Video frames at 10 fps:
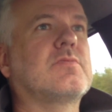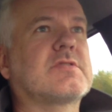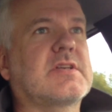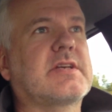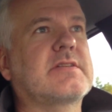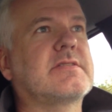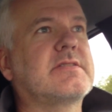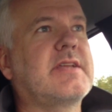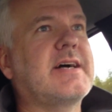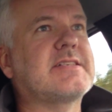was a
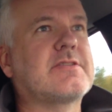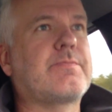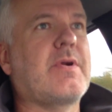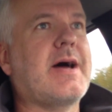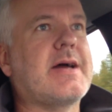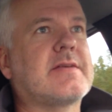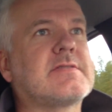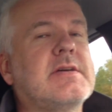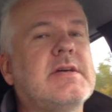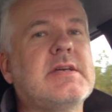nice
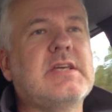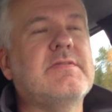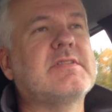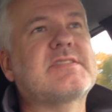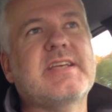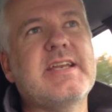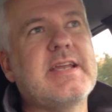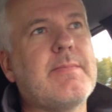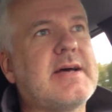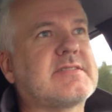surprise. Even
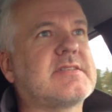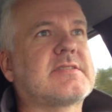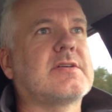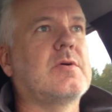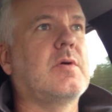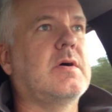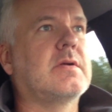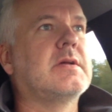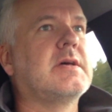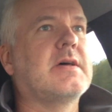cinemas and so on.
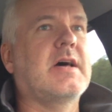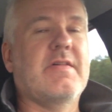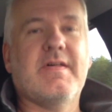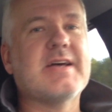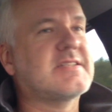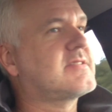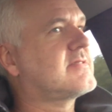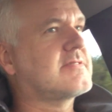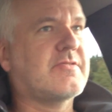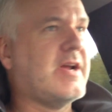And
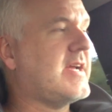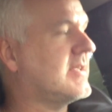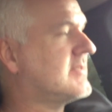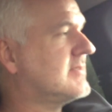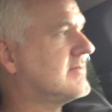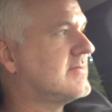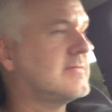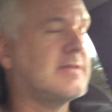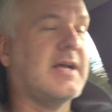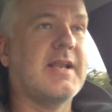that's great.
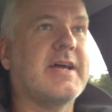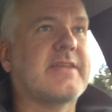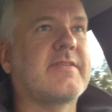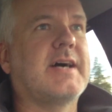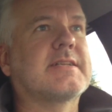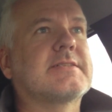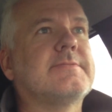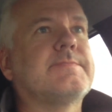I like that.